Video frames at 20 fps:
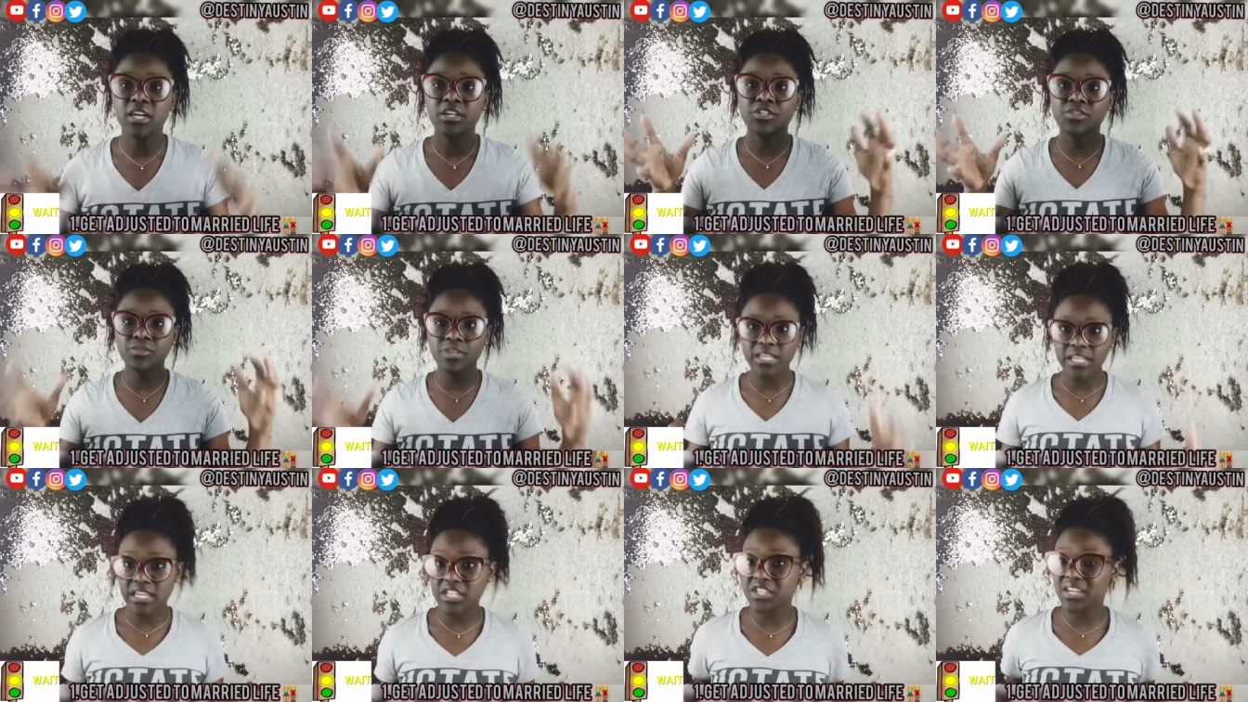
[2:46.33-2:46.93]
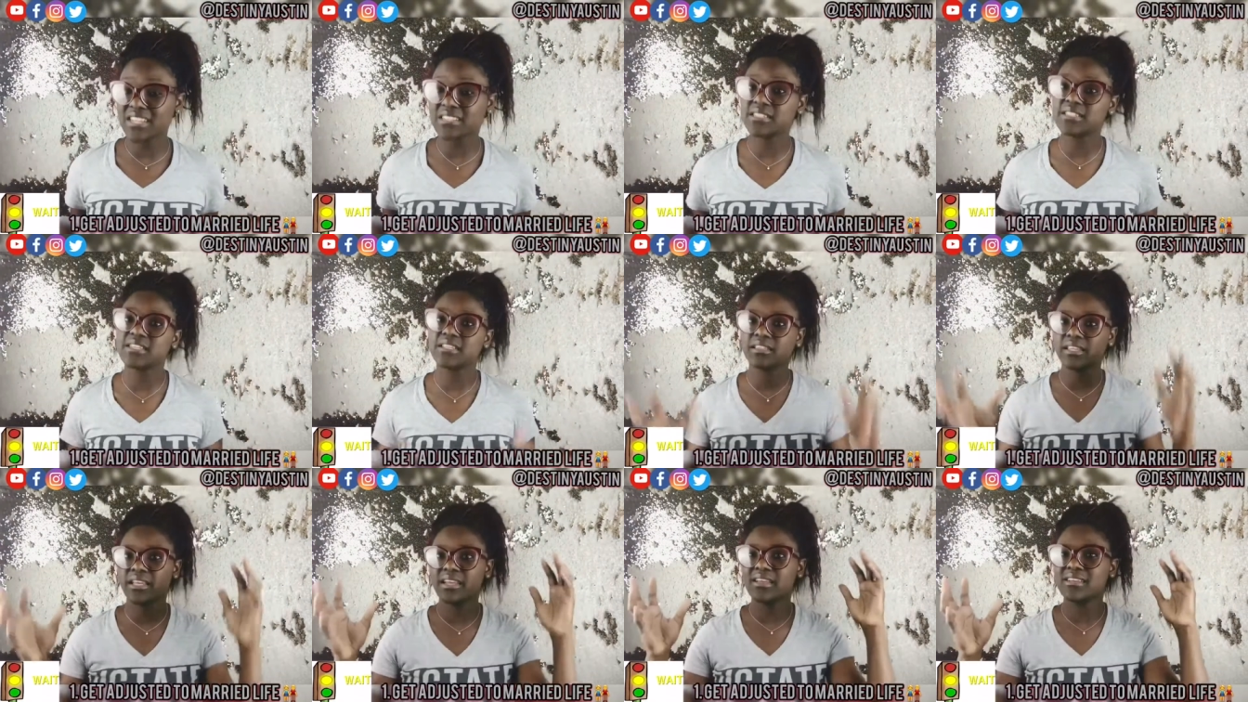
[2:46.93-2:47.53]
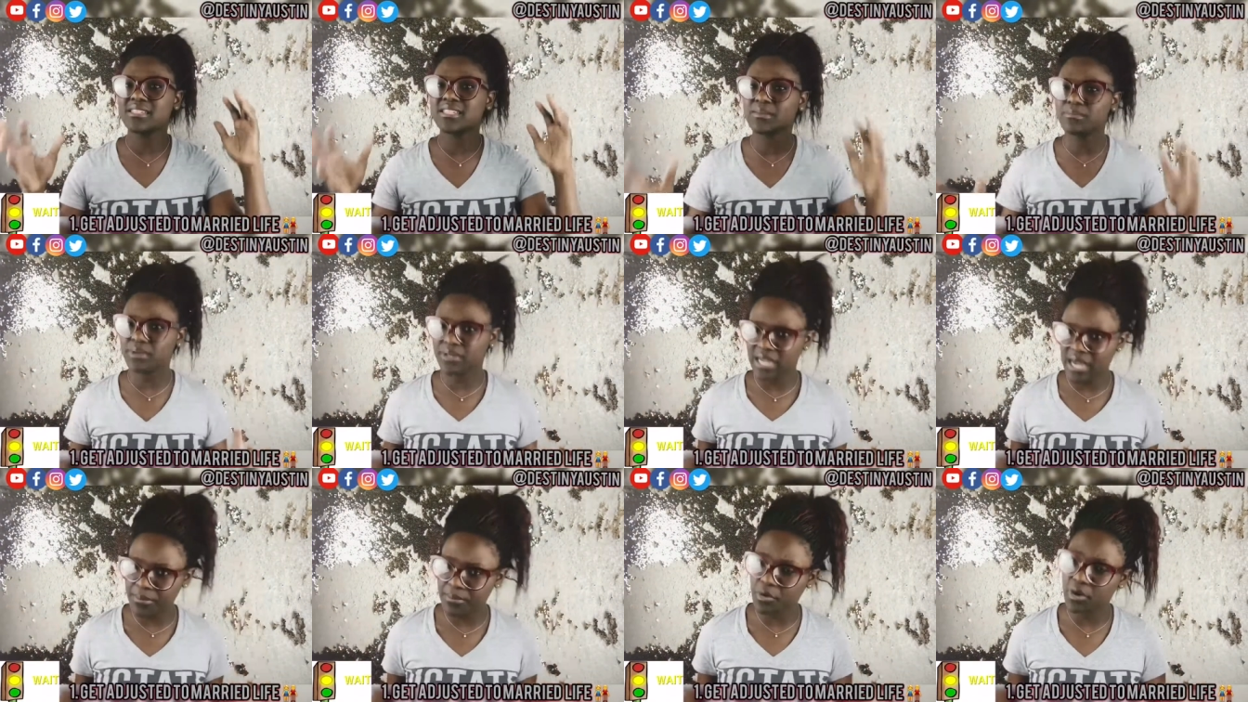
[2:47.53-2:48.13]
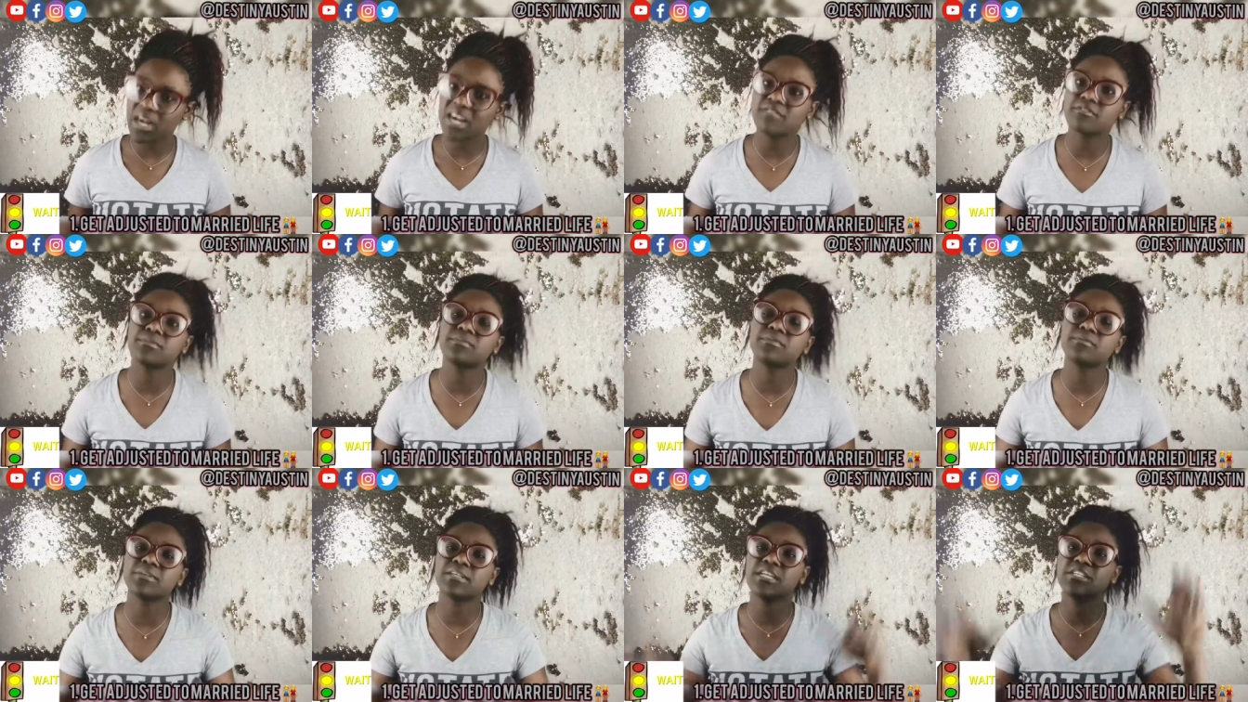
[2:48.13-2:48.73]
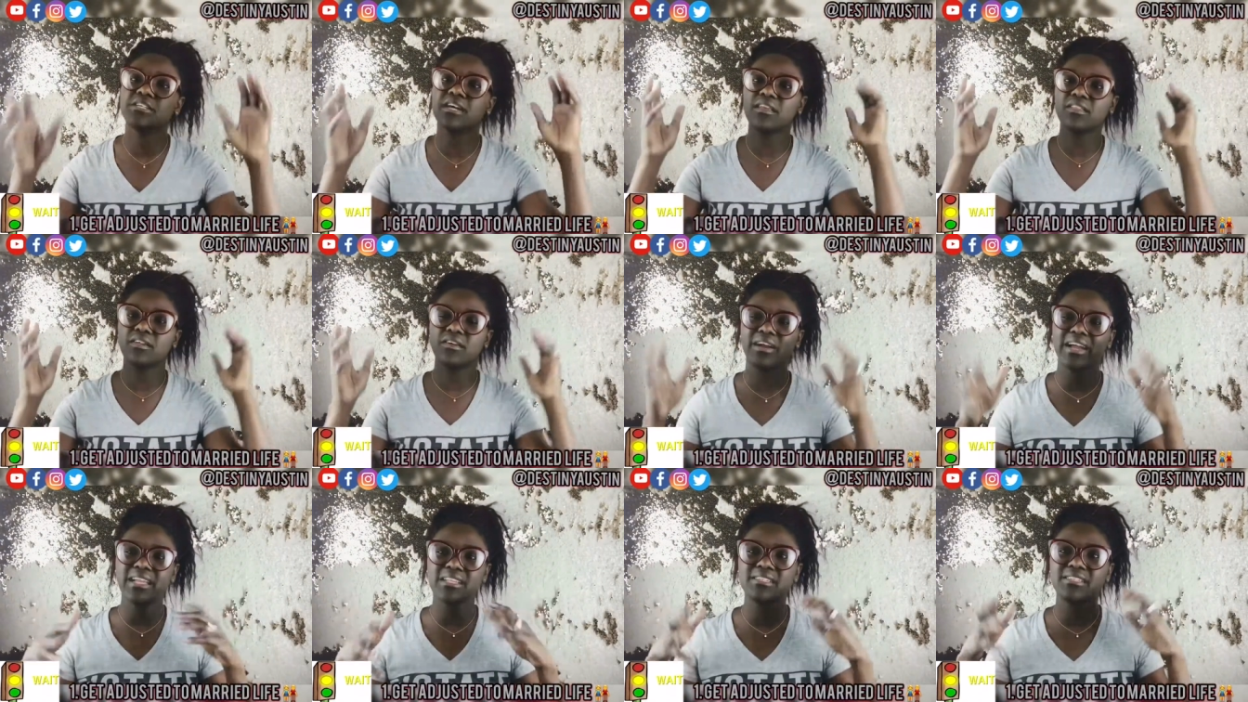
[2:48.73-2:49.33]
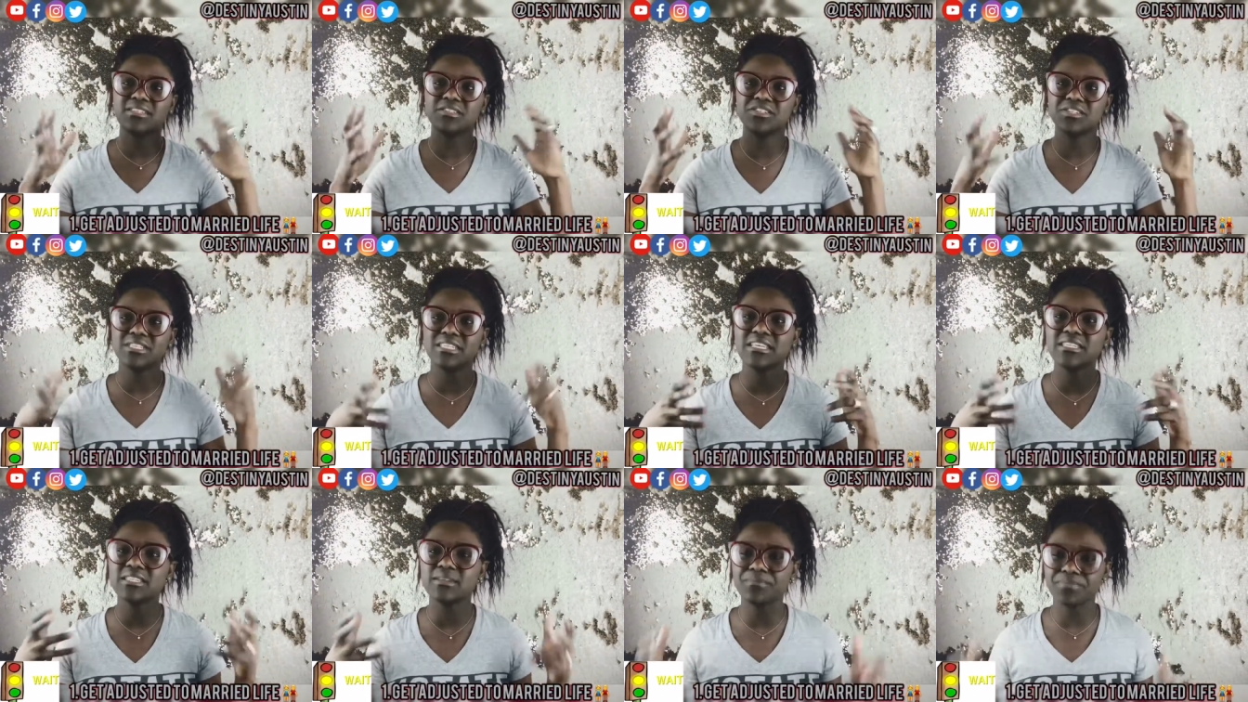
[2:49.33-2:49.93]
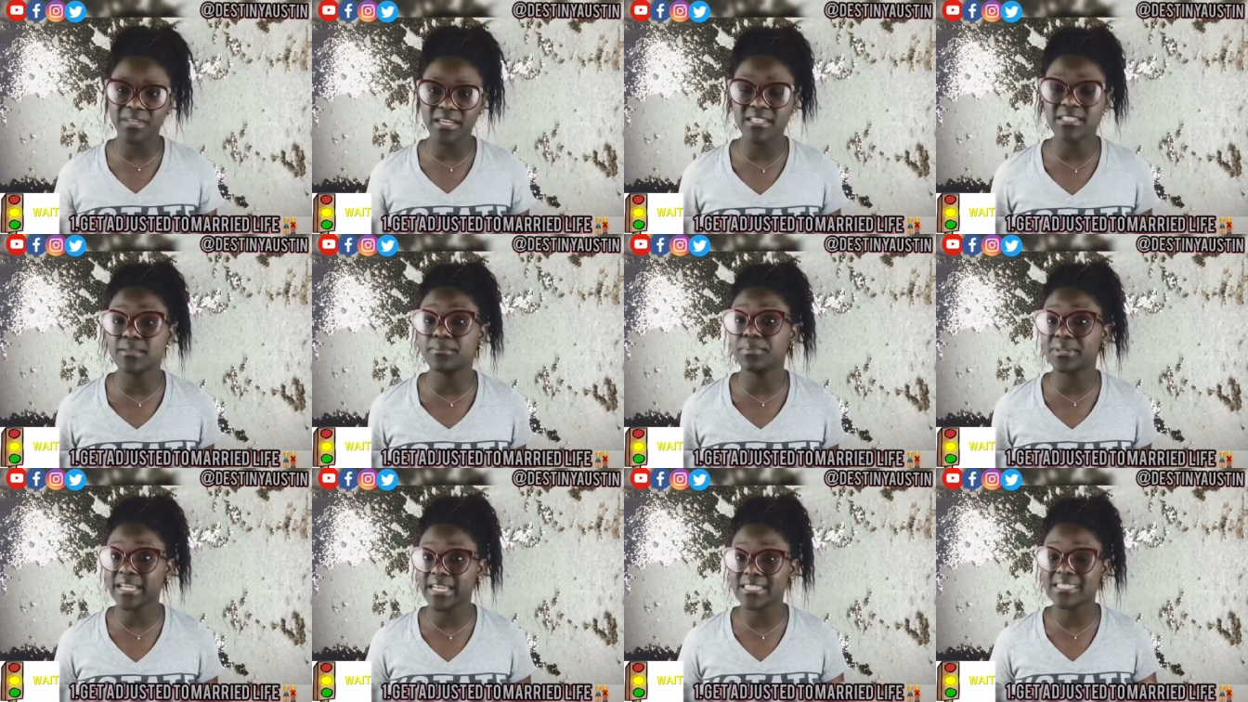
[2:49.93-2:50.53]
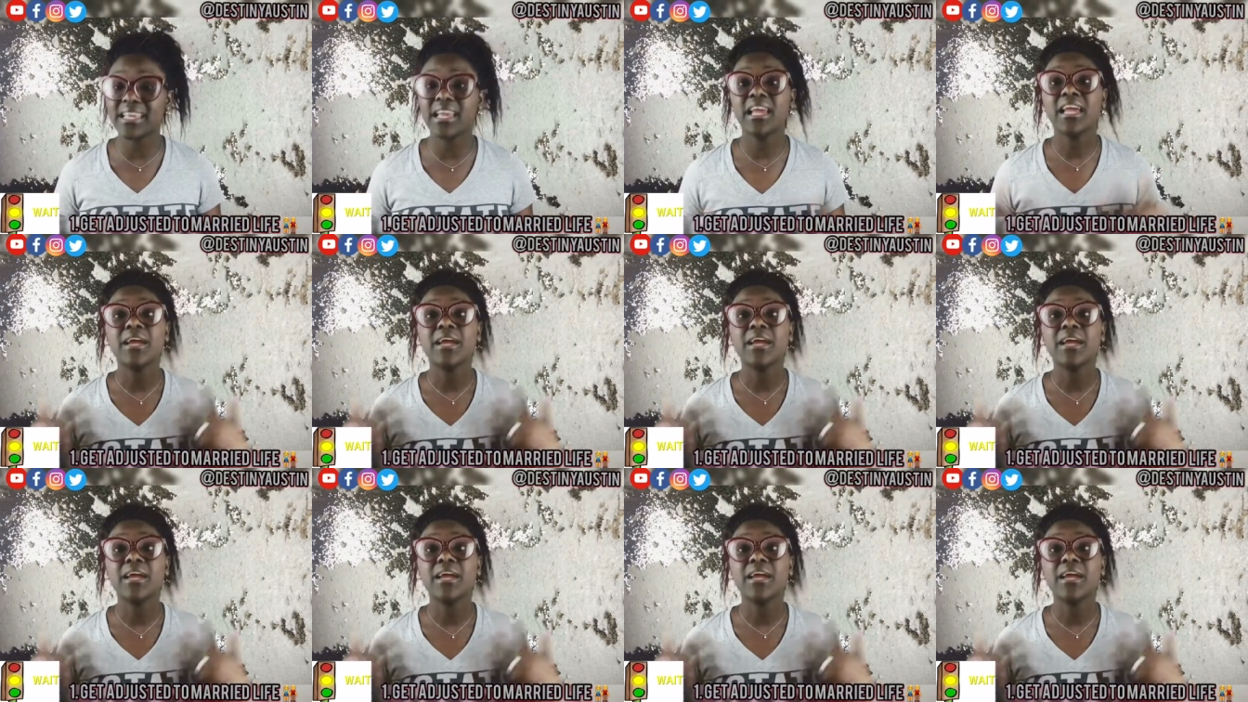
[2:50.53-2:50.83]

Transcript: to get adjusted to things, to become more comfortable with each other, and to just get some things in place